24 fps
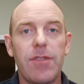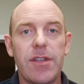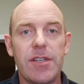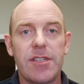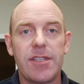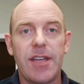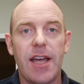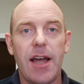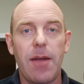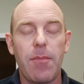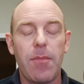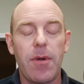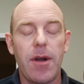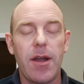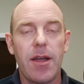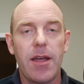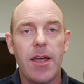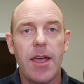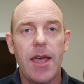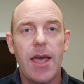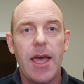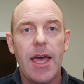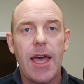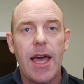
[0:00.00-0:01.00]
this camera.
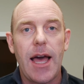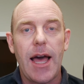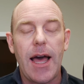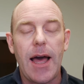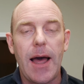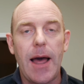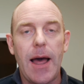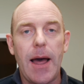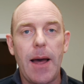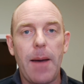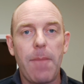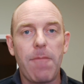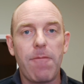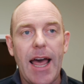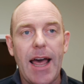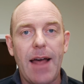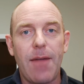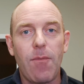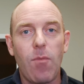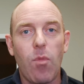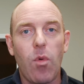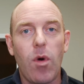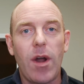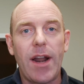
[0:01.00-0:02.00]

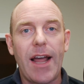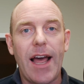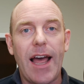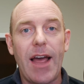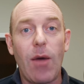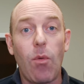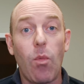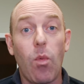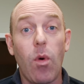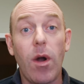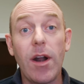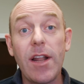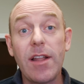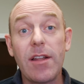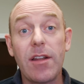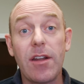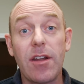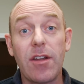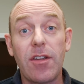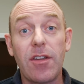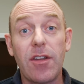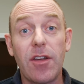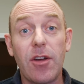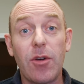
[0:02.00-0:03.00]
And what I wanted
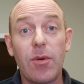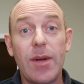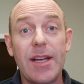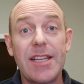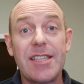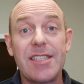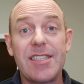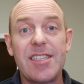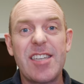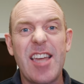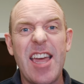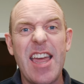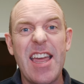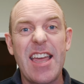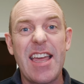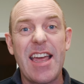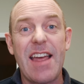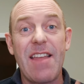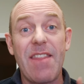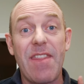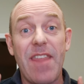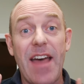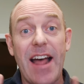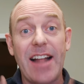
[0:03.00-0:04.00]
to do is take
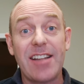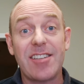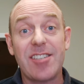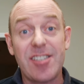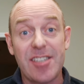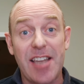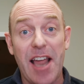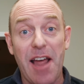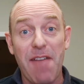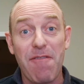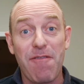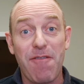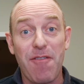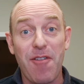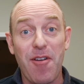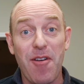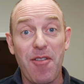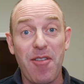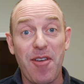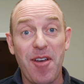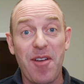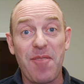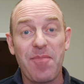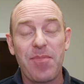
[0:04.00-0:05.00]
it that step
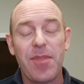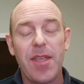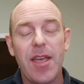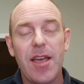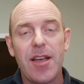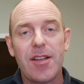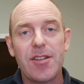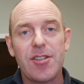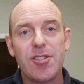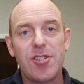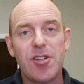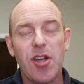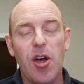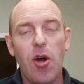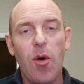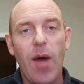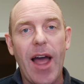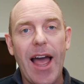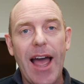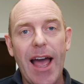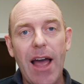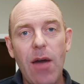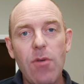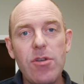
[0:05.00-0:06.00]
further. So
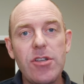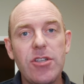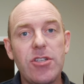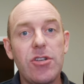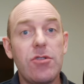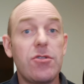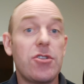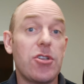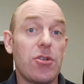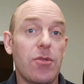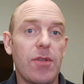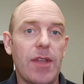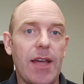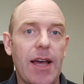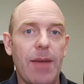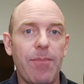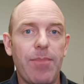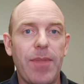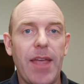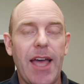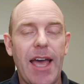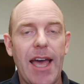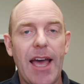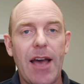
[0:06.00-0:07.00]
how do you do that?
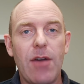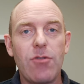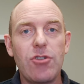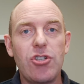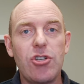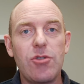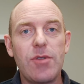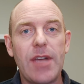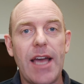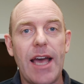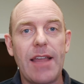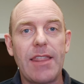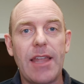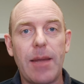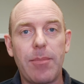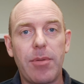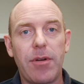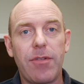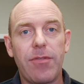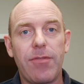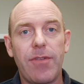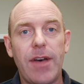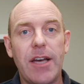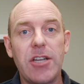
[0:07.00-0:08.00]
How do you get that
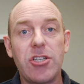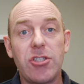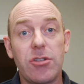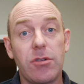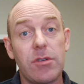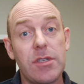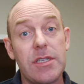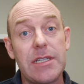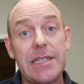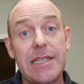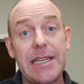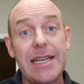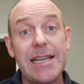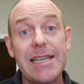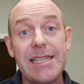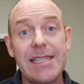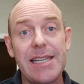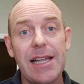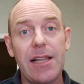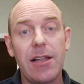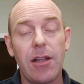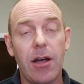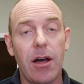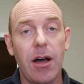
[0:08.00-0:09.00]
professional
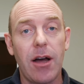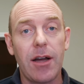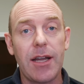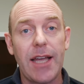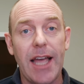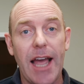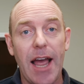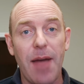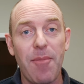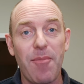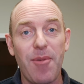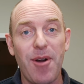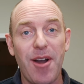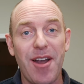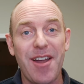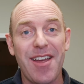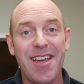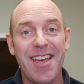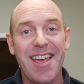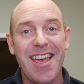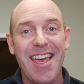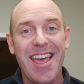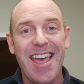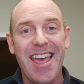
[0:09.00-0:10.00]
DSLR camera
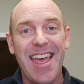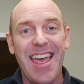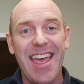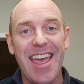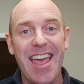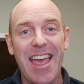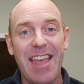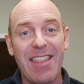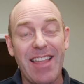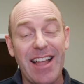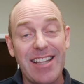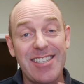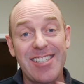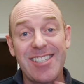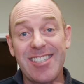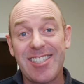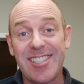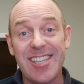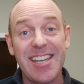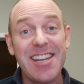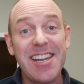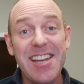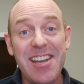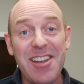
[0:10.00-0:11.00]
that's
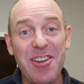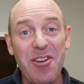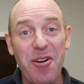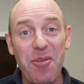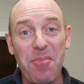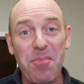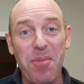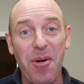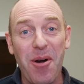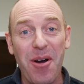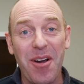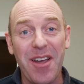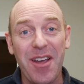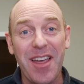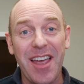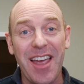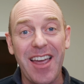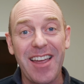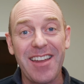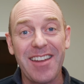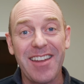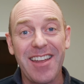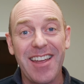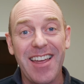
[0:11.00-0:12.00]
sitting in your
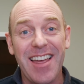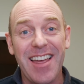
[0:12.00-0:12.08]
pocket,